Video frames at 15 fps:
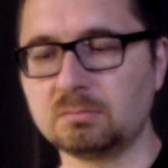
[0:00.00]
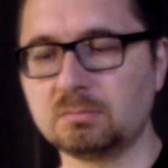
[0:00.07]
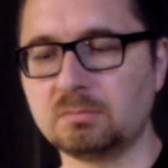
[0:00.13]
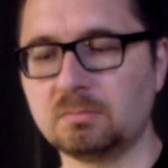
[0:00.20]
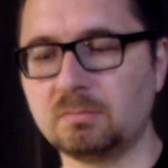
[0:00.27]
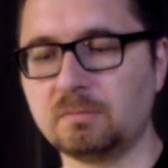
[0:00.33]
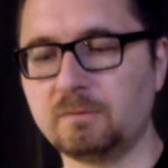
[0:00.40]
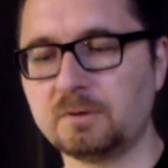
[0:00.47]

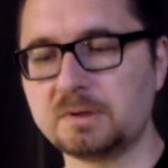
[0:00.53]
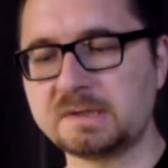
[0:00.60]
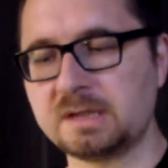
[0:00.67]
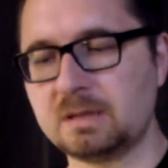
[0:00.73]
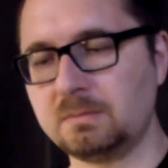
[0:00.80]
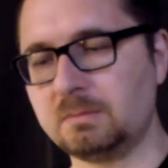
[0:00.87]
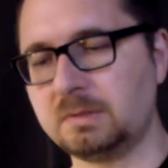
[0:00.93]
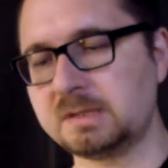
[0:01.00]
for
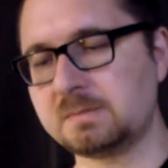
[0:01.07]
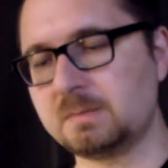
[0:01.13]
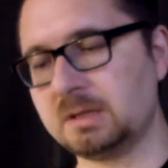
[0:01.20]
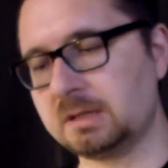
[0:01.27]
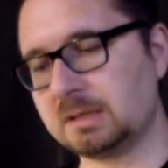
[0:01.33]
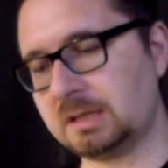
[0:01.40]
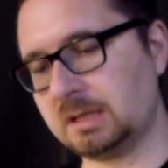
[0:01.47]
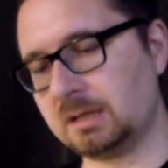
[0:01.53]
some this
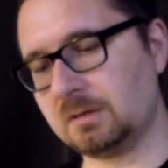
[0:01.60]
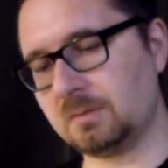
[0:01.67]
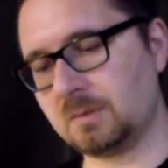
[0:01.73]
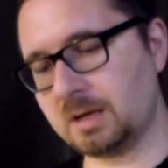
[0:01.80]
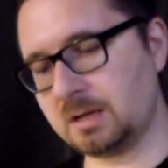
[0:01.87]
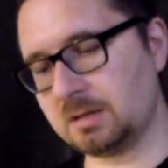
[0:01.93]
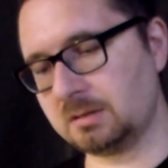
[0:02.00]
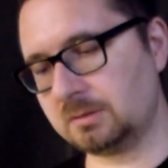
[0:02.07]
might take a
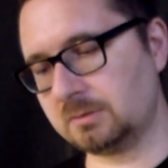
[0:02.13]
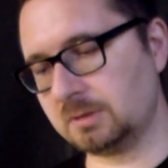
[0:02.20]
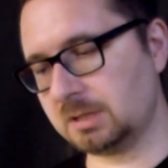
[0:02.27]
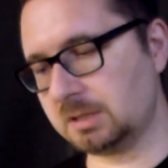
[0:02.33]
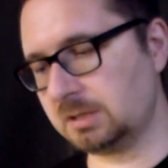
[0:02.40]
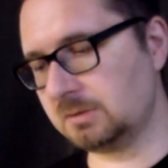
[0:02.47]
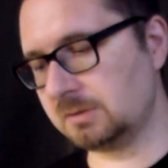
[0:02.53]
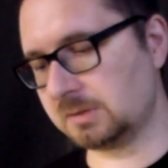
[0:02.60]
while to
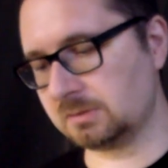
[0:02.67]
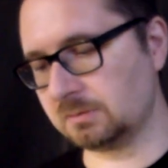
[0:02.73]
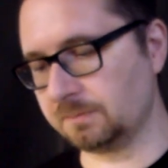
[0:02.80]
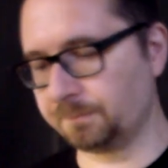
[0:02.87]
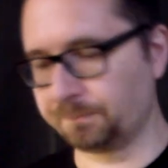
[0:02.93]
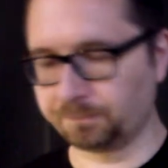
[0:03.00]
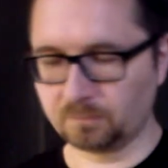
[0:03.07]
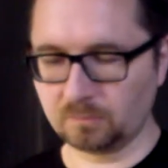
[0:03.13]
get used to.
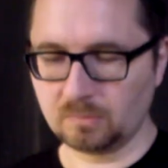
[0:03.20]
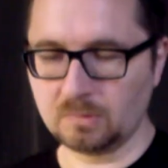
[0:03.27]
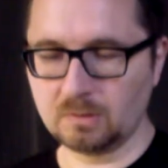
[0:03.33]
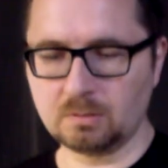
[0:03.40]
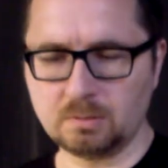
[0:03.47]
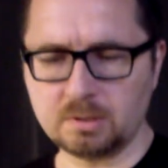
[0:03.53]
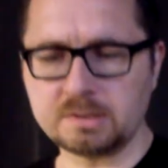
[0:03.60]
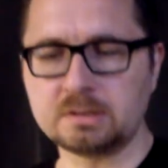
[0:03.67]

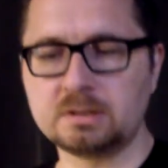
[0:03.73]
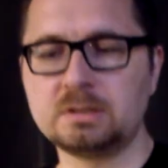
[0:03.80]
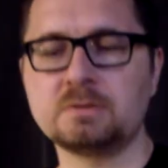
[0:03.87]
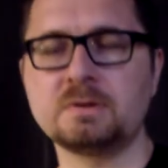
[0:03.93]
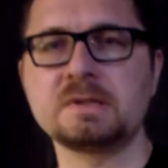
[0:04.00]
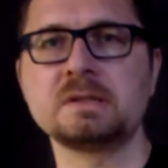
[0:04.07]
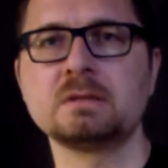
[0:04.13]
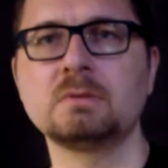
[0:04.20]
That's an
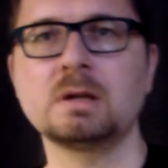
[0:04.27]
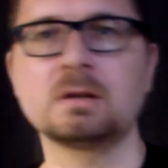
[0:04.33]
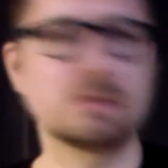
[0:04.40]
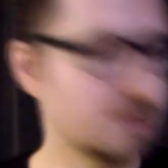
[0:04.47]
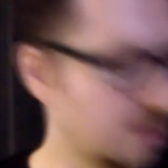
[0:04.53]
interesting record,